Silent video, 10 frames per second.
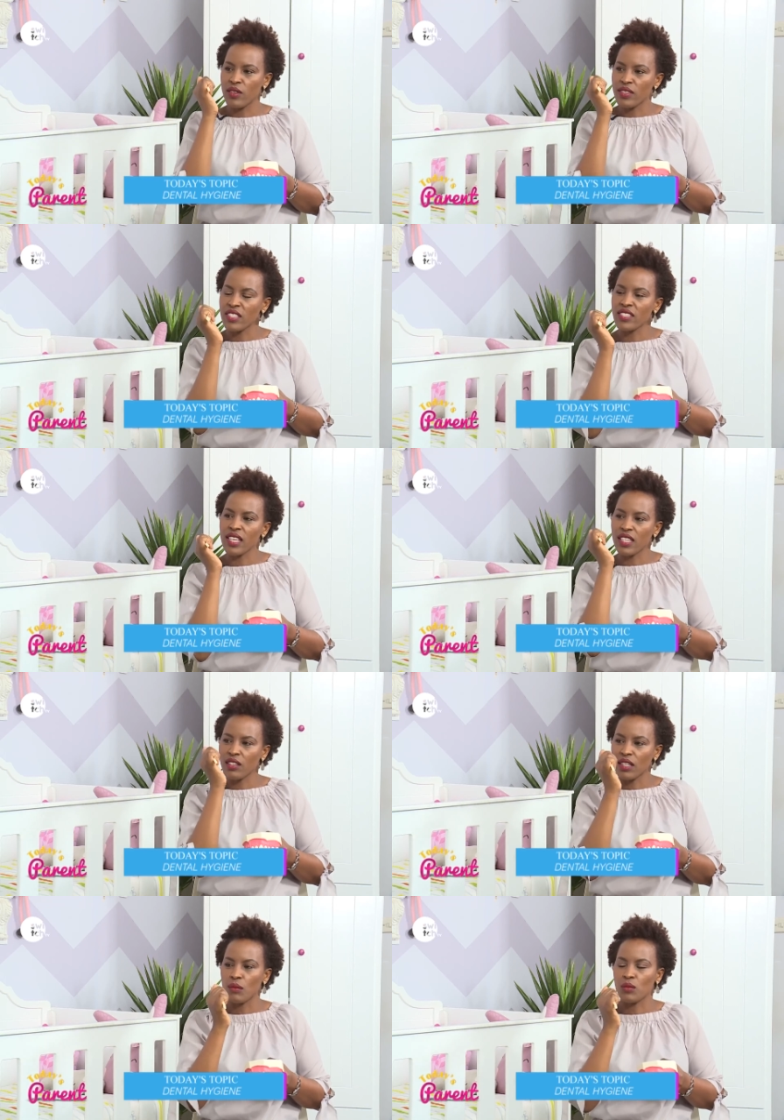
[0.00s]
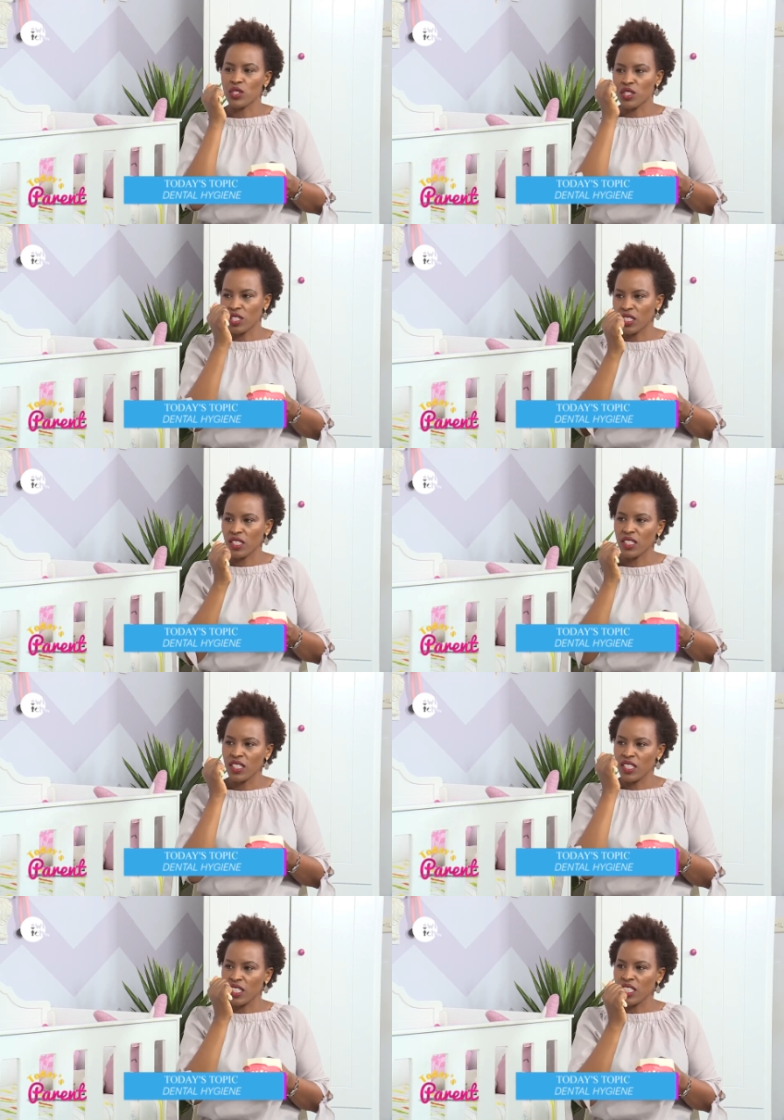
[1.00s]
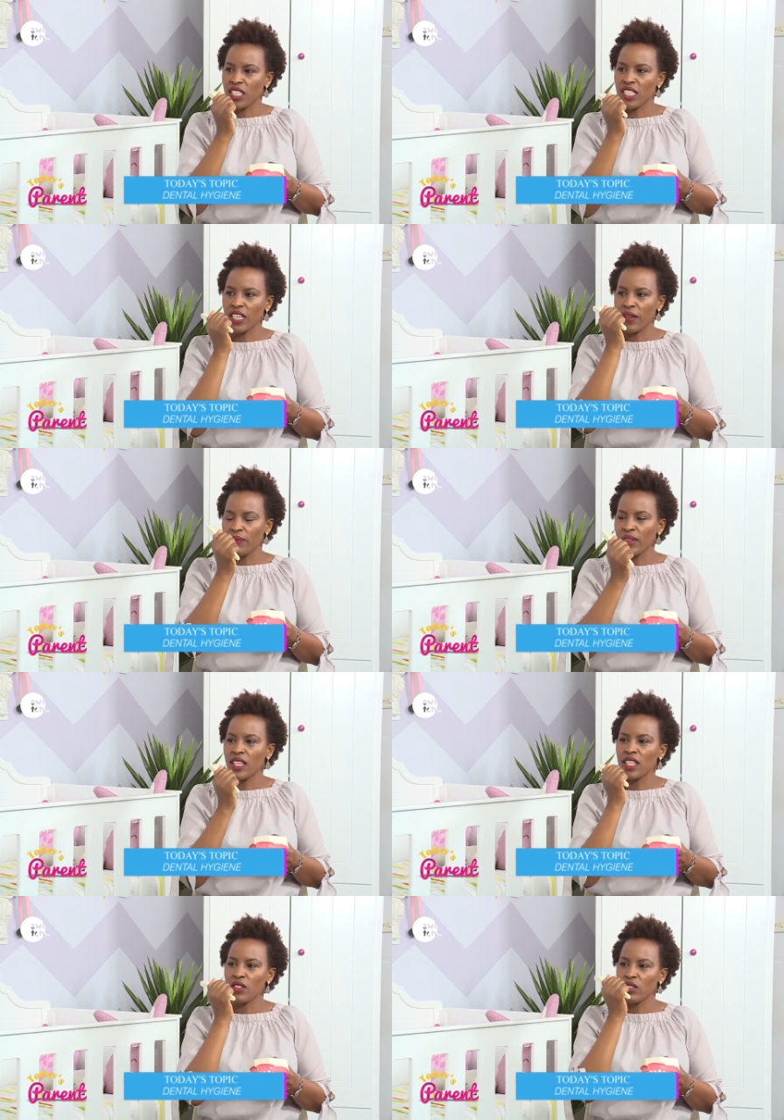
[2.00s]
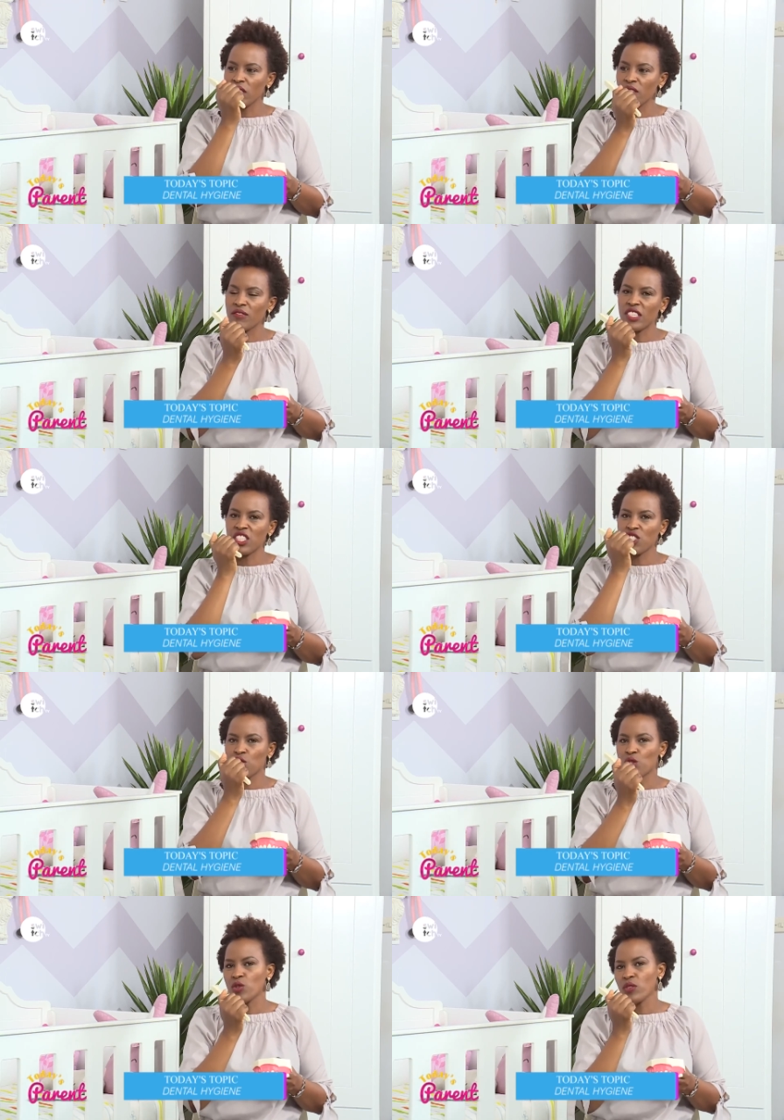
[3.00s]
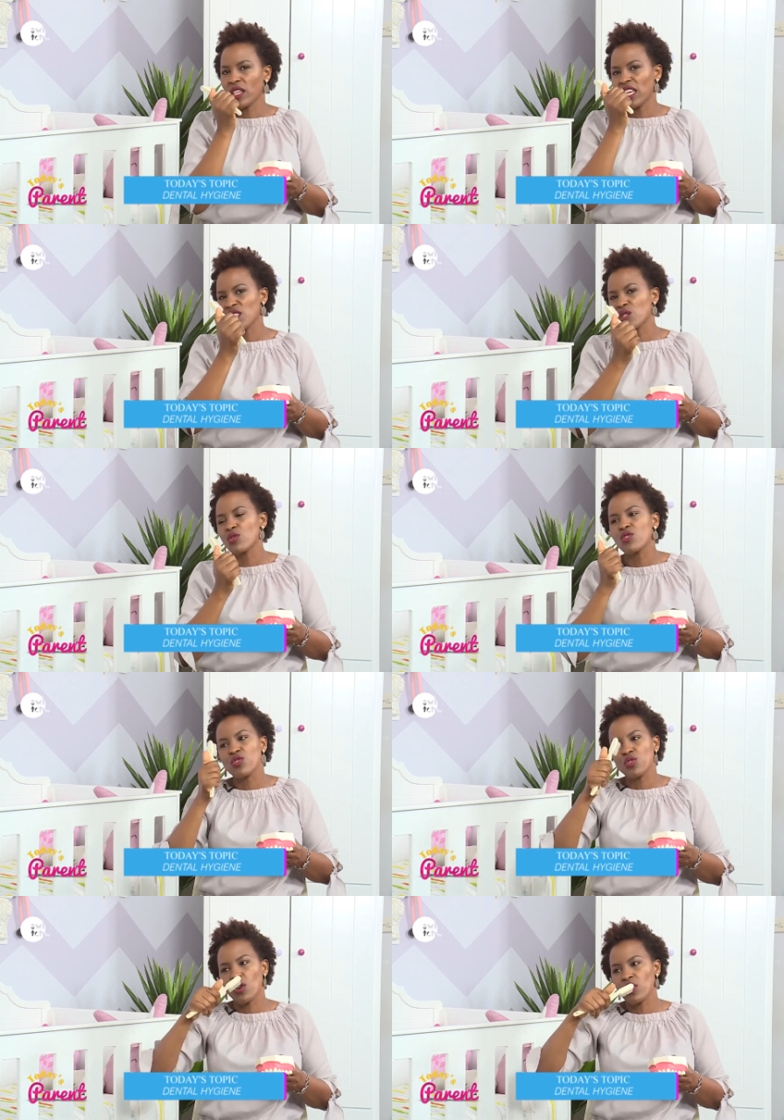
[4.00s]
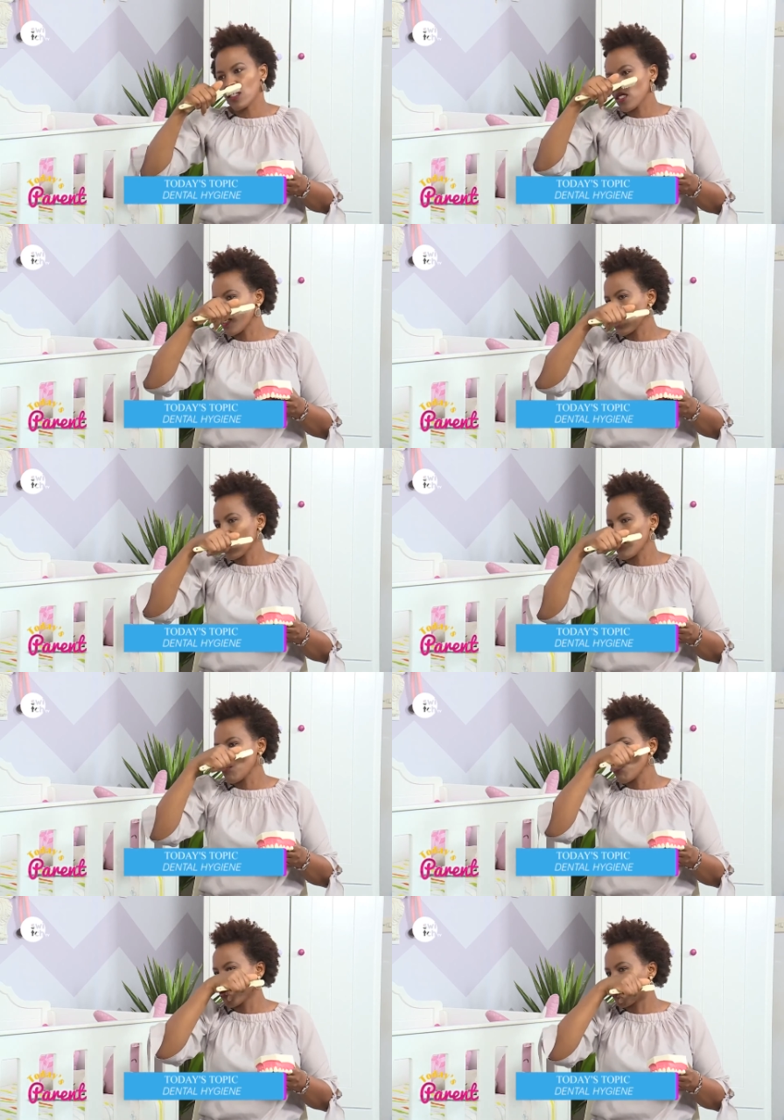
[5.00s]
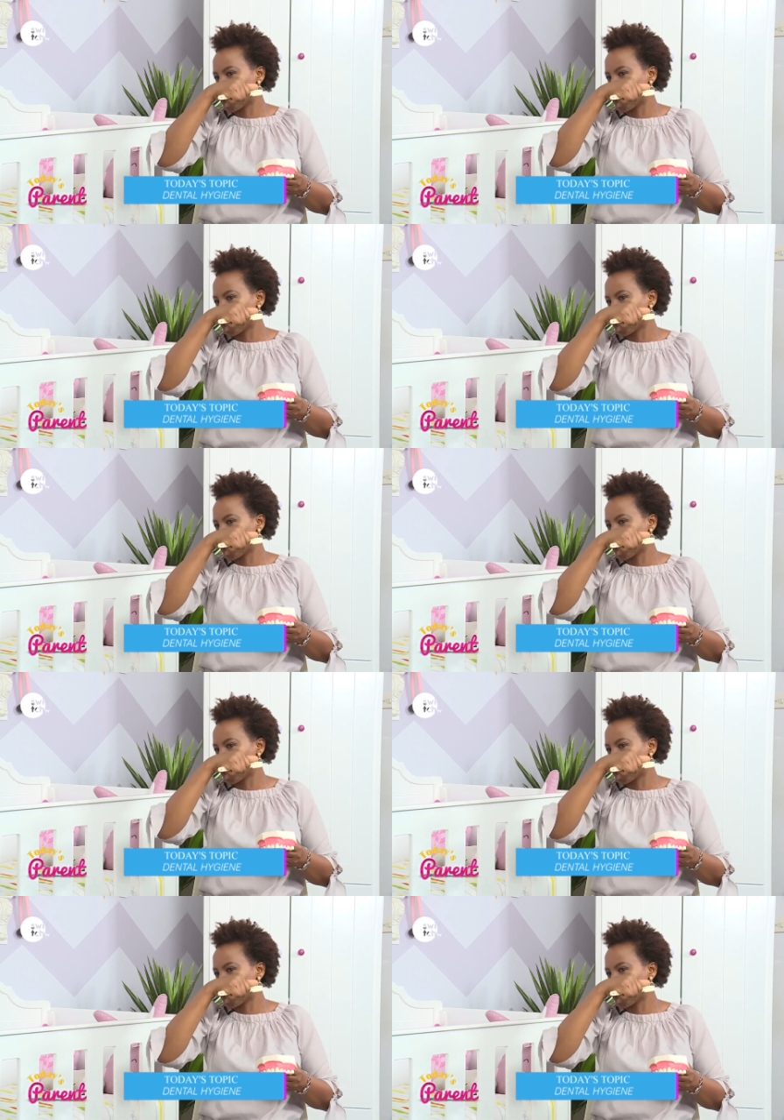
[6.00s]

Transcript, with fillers: with a circular motion okay and you give each tooth like two strokes as you move